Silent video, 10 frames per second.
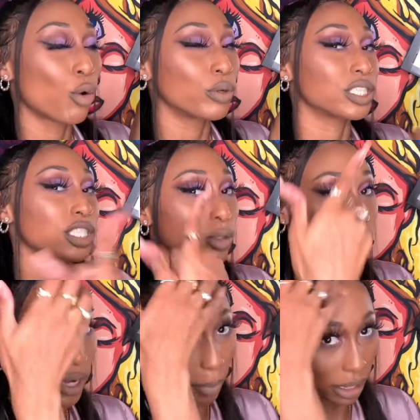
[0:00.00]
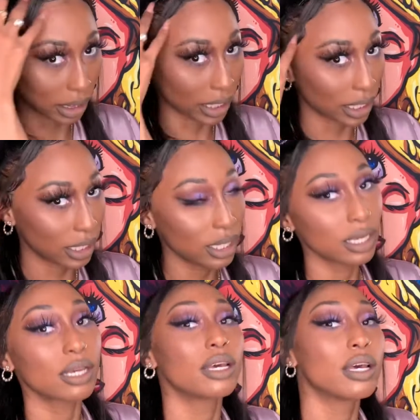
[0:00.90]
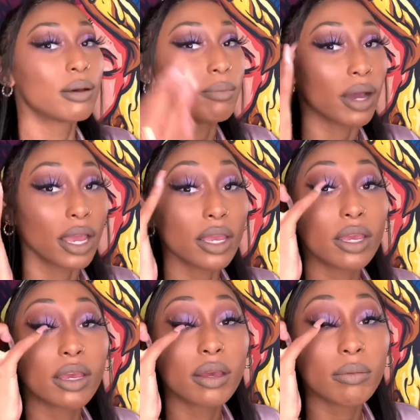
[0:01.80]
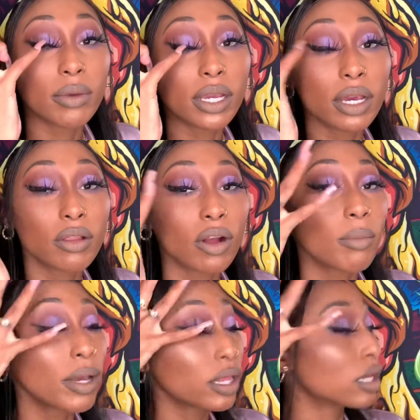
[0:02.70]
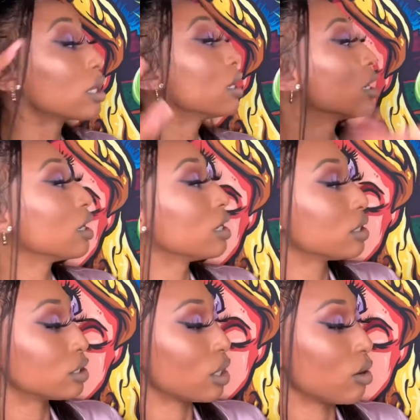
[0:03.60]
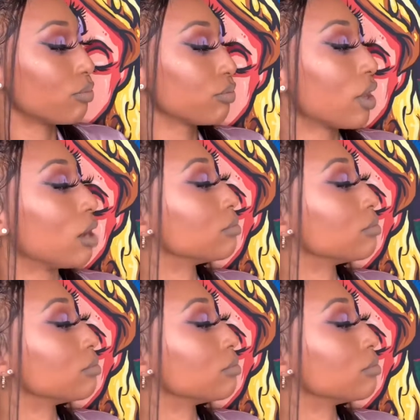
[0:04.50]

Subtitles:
which is the one on my lid, my main color on my lid. So I'm